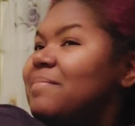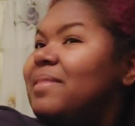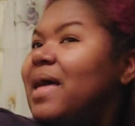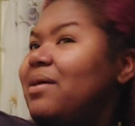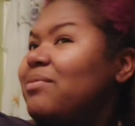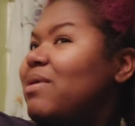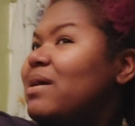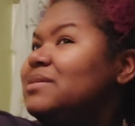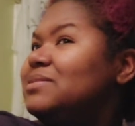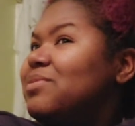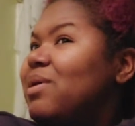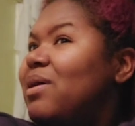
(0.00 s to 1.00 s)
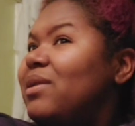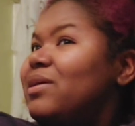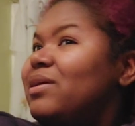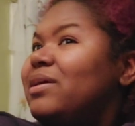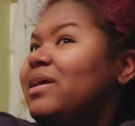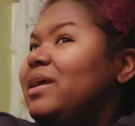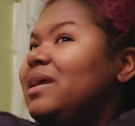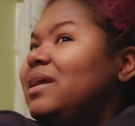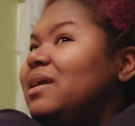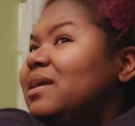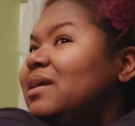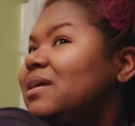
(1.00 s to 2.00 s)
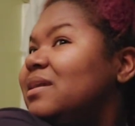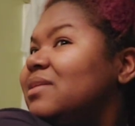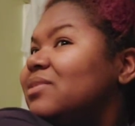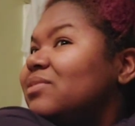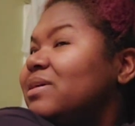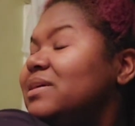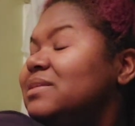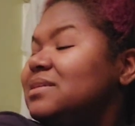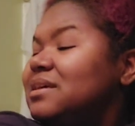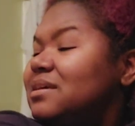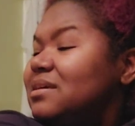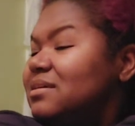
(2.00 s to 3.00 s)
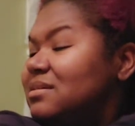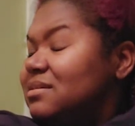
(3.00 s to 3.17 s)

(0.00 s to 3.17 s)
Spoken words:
black rice water and green tea.